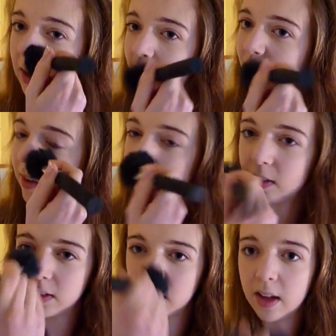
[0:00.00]
I focus
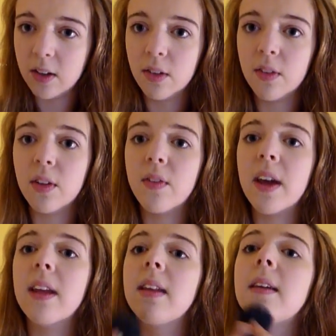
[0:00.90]
on the centre of the
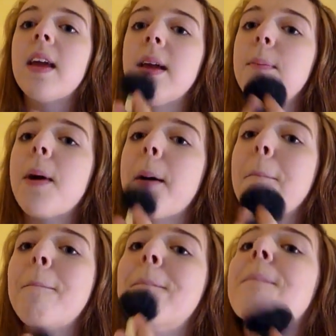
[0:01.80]
face to keep matte.
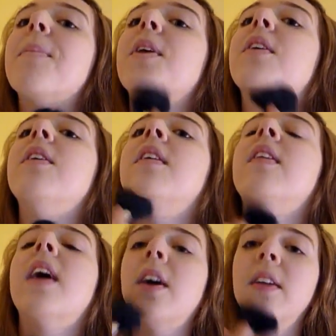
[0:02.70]
So those are
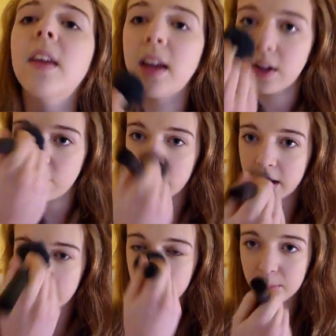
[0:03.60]
the areas I get
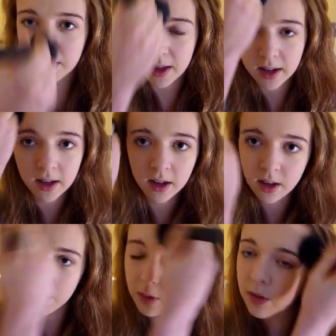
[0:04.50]
shiny in, but then
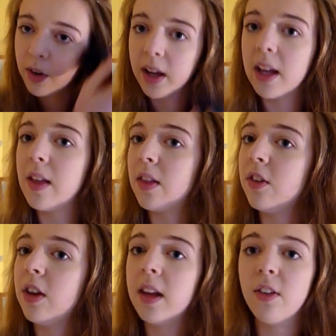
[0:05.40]
you want to try and keep the
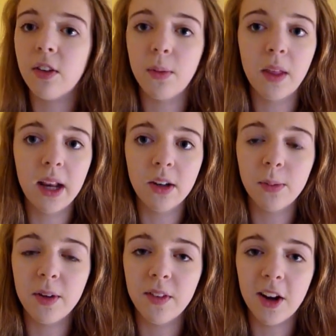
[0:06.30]
cheeks just with a little
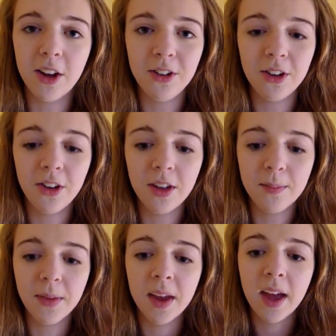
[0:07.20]
bit of a glow to
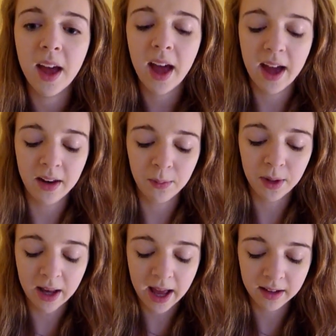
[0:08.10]
them. And we're
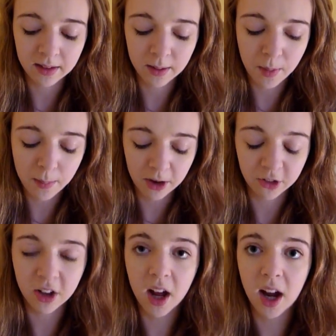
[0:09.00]
going to add some
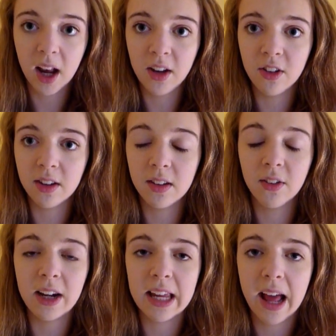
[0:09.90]
blush and highlight just to
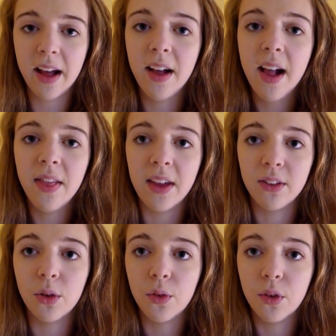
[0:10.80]
really get that
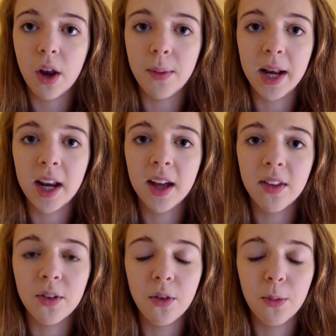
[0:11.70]
sort of glowing
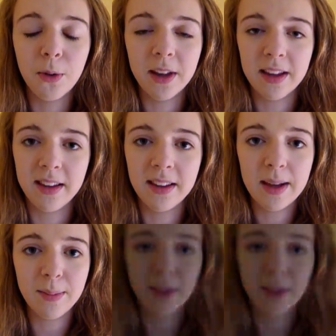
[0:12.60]
look that all the princesses seem